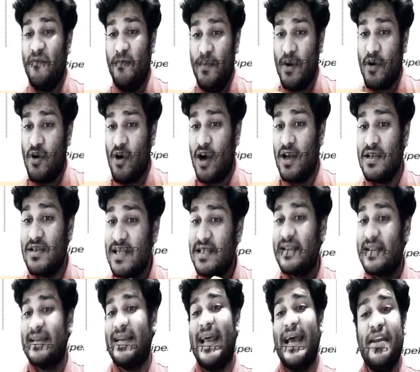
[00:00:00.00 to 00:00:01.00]
because
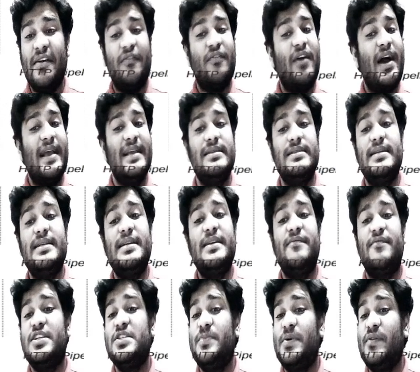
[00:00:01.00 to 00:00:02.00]
this clarifies the
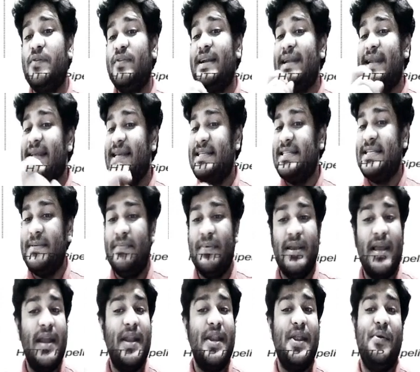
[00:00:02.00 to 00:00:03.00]
difference between
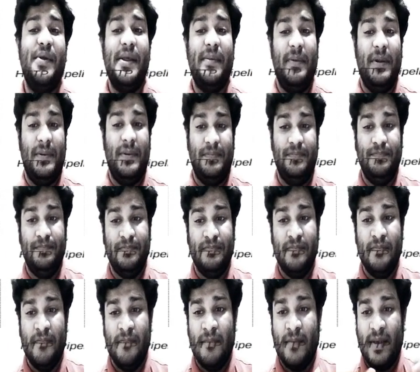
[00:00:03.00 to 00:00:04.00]
TCP and UDP,
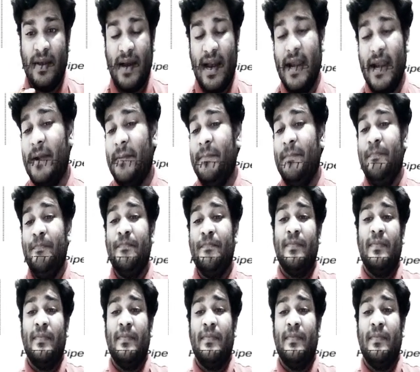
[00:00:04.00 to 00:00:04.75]
right?